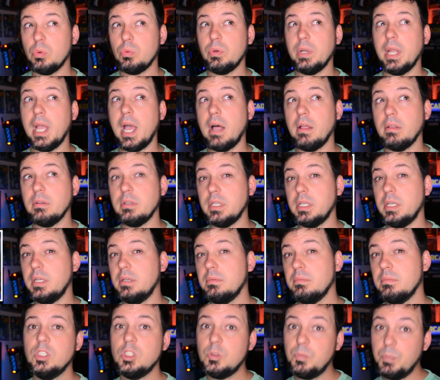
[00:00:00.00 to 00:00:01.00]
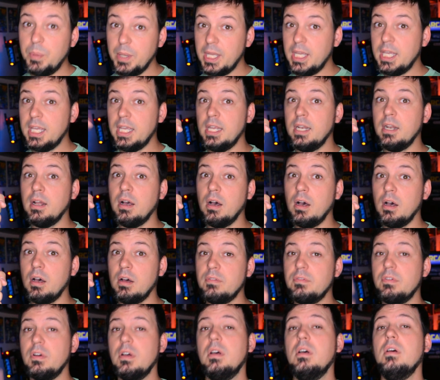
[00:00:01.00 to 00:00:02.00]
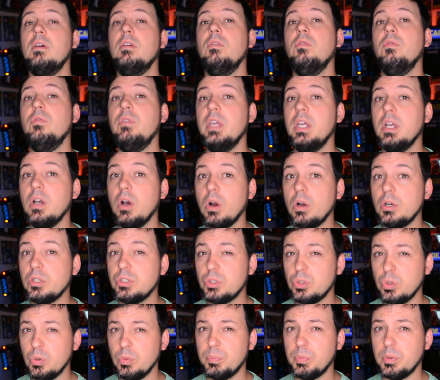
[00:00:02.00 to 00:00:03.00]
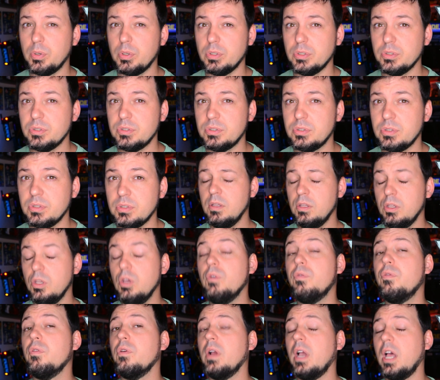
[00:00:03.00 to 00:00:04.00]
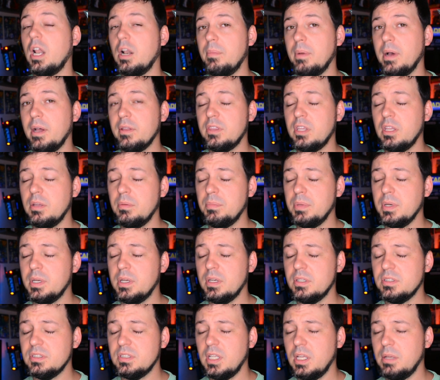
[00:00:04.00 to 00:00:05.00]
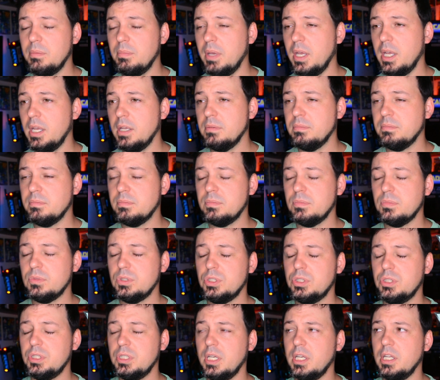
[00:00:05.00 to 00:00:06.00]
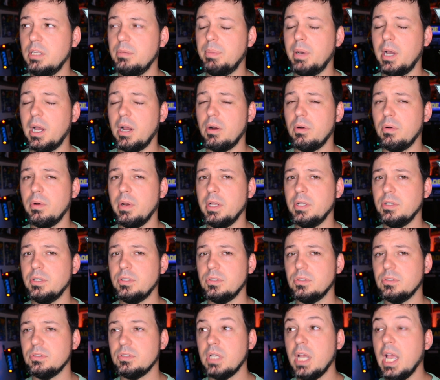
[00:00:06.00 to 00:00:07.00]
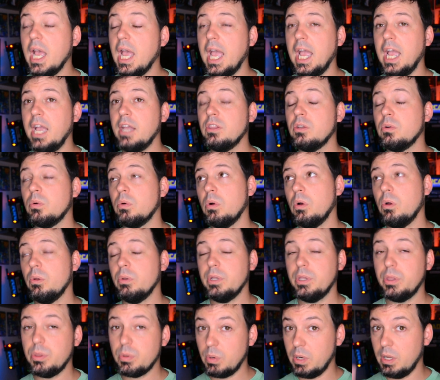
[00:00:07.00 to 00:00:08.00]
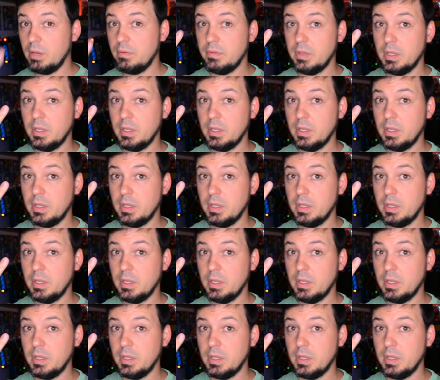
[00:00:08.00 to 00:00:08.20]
reality. Speaking of VR Troopers, you forgot about them because they made shitty Power Rangers, and there were only three of